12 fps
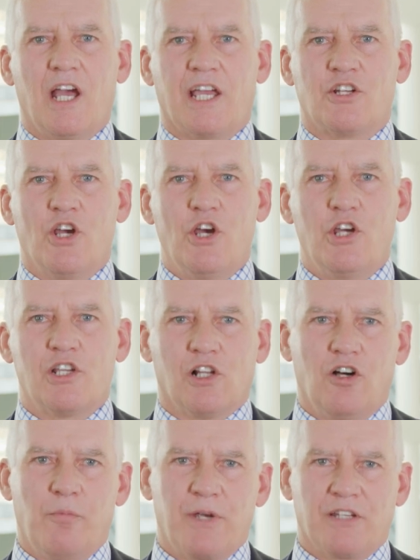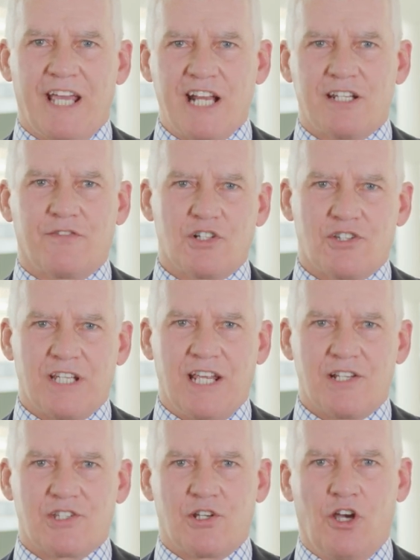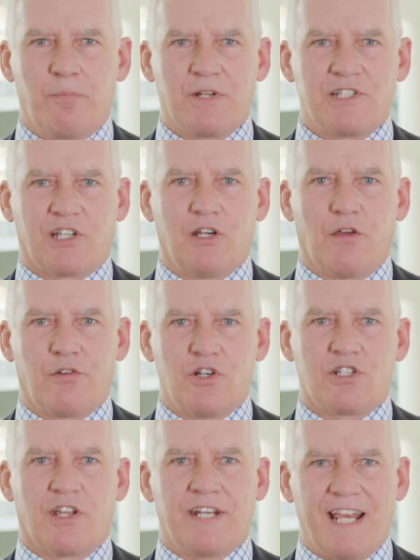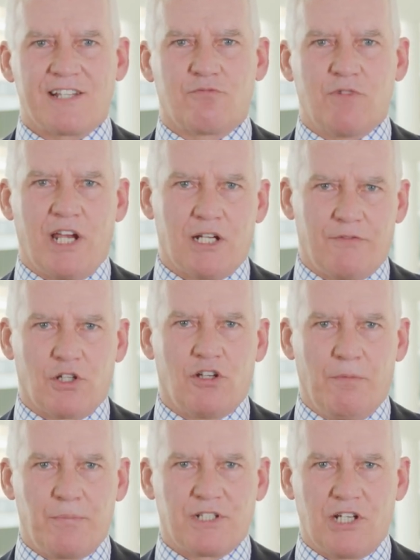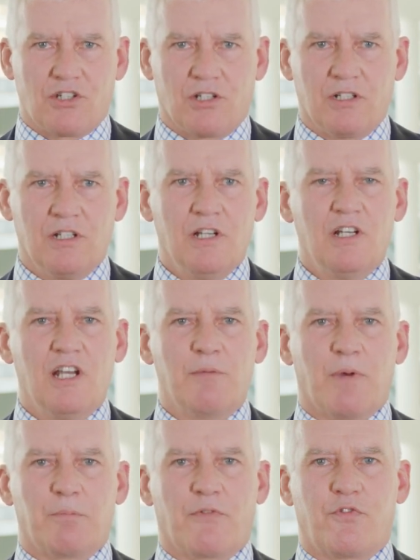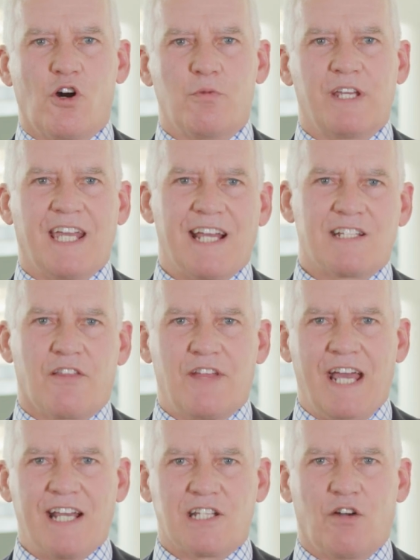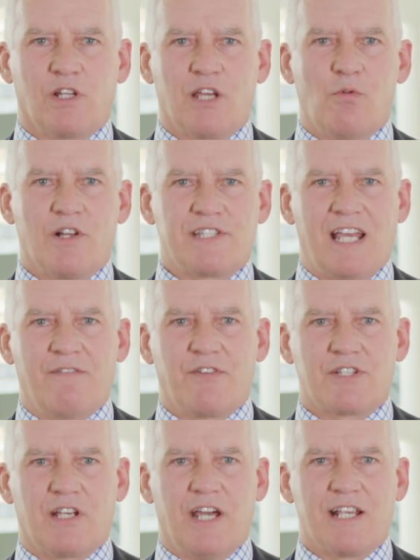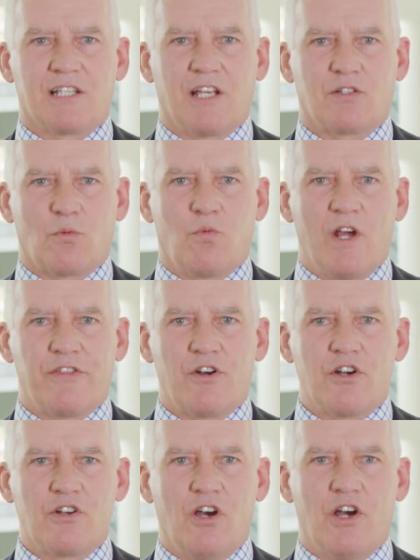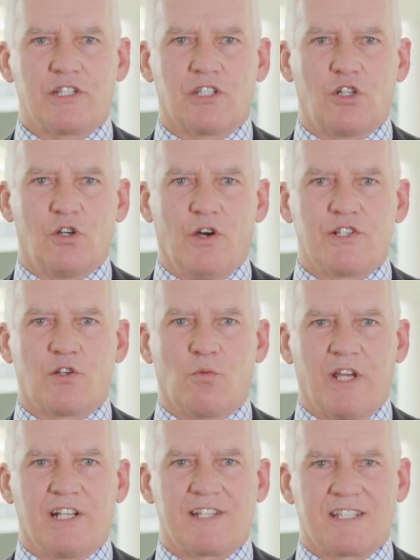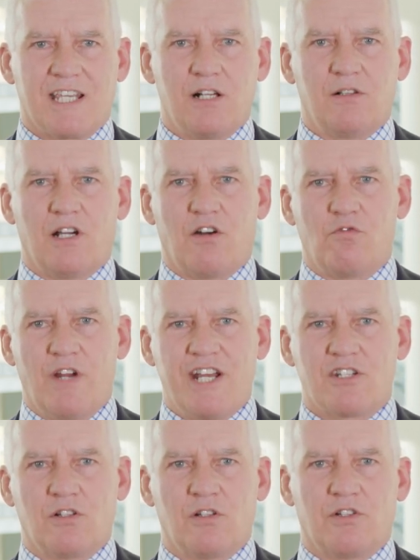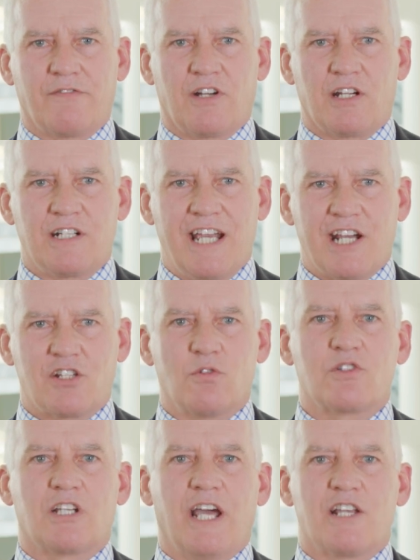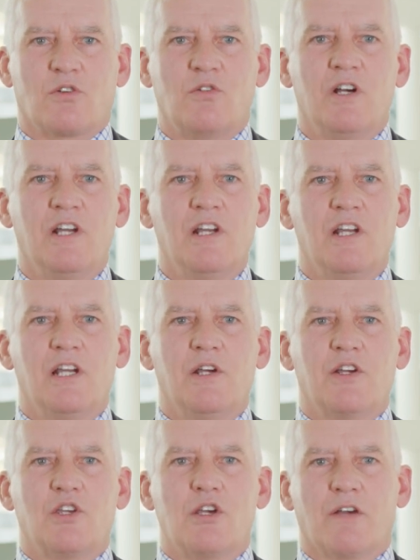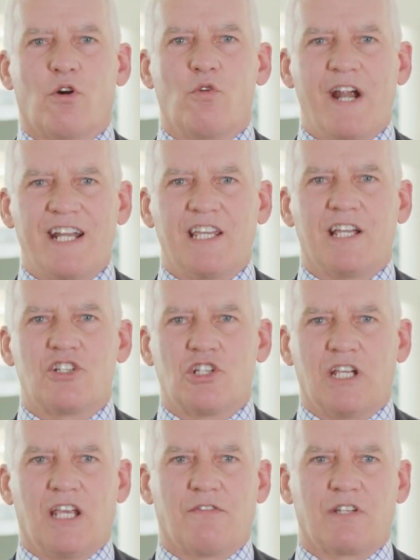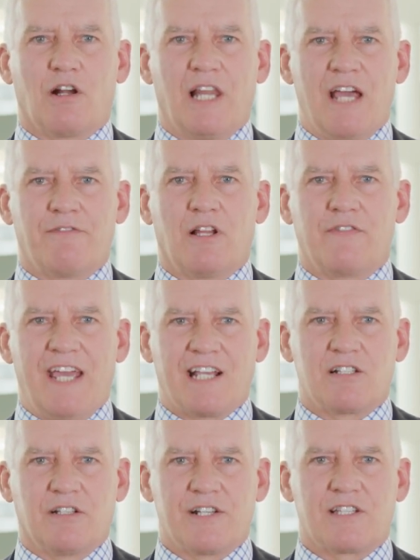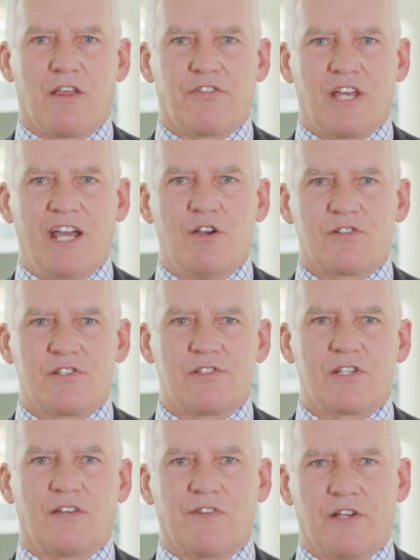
I know you'll all be on the edge of your seats, hoping to go through to the next round of the competition. But before we get to that, I really want to emphasise that whether or not you go on to win a SEAL, a regional or even a national title, you have already achieved a level of excellence that thousands of